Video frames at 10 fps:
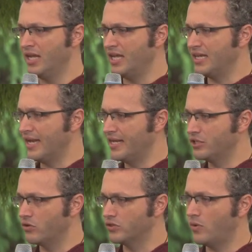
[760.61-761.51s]
engage
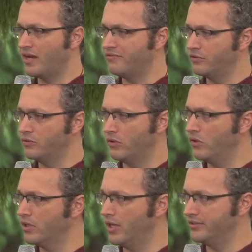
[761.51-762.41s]
across quite a fluid
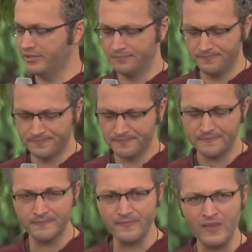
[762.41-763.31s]
organizing.
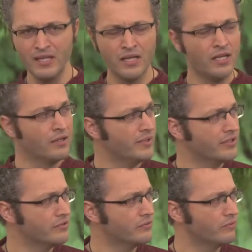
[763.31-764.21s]

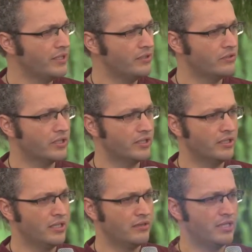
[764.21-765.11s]
Because when you look at
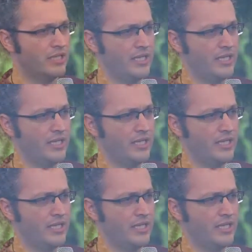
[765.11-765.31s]
the